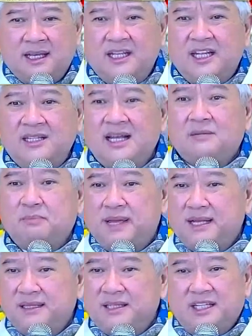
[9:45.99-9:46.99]
He did not
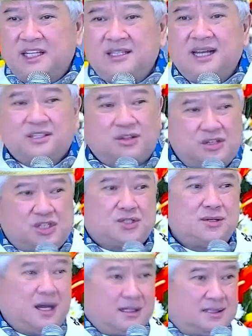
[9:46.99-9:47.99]
build, He did not
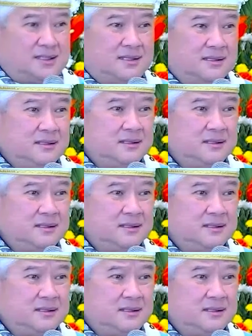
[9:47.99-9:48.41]
construct,